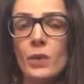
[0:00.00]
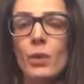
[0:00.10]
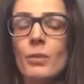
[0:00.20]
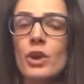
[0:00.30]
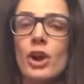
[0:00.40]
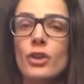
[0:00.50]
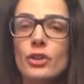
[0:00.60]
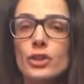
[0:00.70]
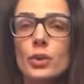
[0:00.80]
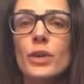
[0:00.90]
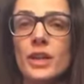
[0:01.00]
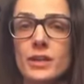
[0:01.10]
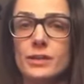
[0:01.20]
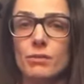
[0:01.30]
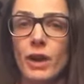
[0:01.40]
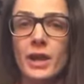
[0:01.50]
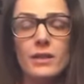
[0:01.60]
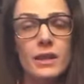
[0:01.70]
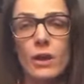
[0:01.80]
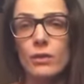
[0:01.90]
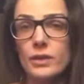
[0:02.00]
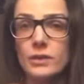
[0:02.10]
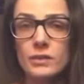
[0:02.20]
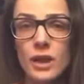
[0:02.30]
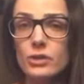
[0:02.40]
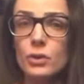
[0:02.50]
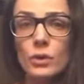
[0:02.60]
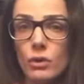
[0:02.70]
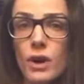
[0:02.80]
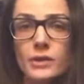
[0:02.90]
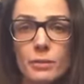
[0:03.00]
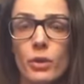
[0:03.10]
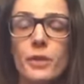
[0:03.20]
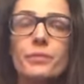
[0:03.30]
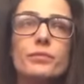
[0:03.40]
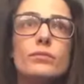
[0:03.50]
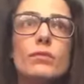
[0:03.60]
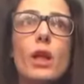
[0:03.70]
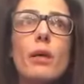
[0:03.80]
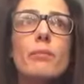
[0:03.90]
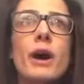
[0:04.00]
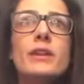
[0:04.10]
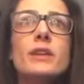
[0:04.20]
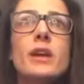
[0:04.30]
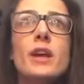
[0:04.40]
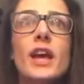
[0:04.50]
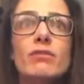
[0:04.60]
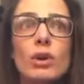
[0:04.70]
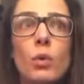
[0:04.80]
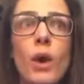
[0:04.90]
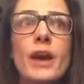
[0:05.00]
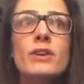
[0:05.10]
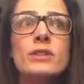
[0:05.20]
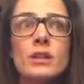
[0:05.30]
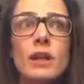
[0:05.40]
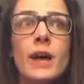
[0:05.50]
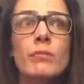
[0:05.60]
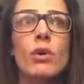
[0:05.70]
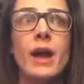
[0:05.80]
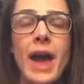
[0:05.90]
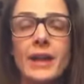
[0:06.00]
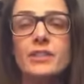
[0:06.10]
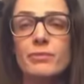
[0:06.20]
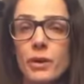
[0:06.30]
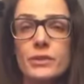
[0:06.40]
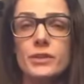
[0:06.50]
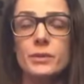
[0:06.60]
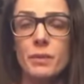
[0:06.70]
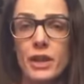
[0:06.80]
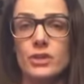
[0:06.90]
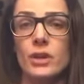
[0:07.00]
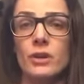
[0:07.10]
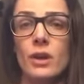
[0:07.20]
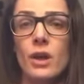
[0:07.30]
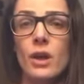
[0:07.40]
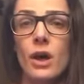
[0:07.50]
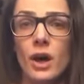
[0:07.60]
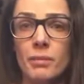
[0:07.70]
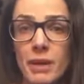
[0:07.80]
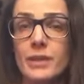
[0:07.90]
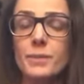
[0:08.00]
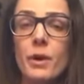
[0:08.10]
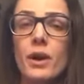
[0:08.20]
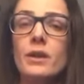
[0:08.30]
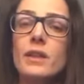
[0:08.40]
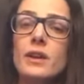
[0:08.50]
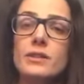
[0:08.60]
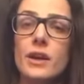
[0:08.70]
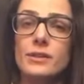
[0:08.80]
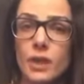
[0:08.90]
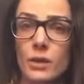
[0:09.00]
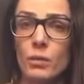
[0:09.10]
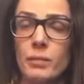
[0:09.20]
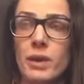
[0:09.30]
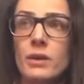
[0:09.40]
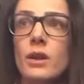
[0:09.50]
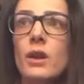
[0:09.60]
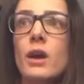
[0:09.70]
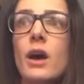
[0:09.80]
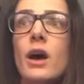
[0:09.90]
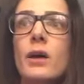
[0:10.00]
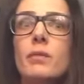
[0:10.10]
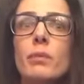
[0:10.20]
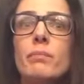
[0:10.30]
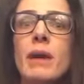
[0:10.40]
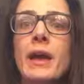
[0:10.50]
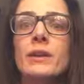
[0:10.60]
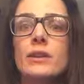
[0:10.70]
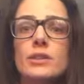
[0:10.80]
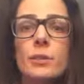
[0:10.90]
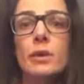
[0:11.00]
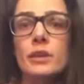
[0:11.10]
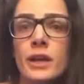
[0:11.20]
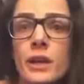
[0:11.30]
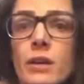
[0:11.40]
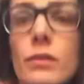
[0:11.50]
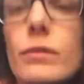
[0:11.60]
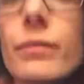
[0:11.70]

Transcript: and women are the doees, right? Now, this is not true across the board, but it requires a lot more active participation on men's part than it does on women. Men typically,